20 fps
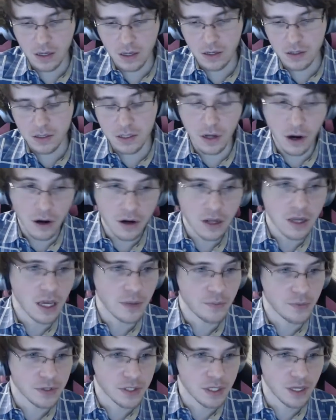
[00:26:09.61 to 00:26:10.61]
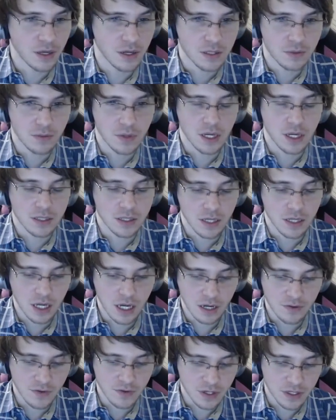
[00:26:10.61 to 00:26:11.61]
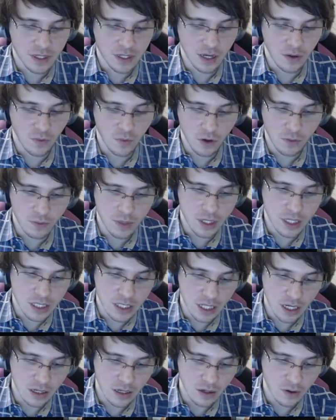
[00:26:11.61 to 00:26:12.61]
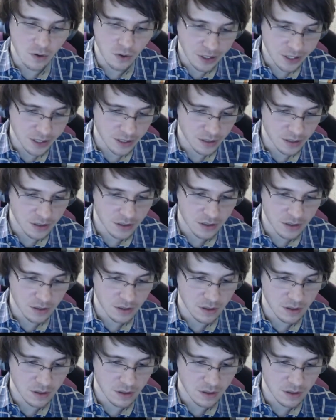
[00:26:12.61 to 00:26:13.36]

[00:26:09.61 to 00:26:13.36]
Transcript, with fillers: Starting April 6th, when we get to Canvas, I will be assigning quizzes.